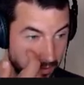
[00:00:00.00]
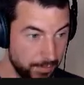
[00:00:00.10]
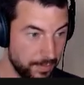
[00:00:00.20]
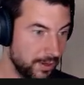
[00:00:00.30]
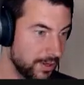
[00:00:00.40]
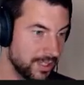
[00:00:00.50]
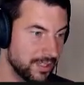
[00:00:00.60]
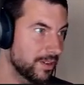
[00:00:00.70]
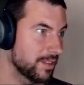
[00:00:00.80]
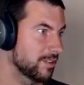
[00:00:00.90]
because it's
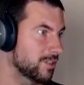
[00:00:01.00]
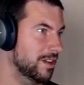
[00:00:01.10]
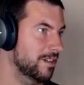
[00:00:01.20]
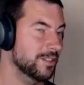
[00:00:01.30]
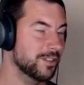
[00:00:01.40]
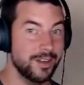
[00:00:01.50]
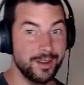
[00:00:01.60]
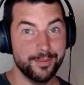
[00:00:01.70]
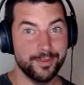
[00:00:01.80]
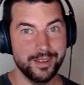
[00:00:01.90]
written in
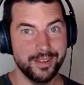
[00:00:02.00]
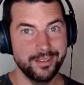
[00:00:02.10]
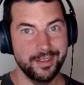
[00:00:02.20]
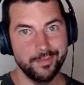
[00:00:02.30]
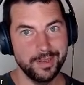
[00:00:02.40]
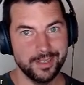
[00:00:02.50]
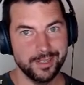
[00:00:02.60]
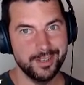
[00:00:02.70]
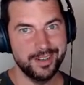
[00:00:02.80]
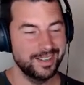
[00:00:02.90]
JavaScript and naming is
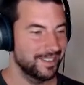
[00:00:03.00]
hard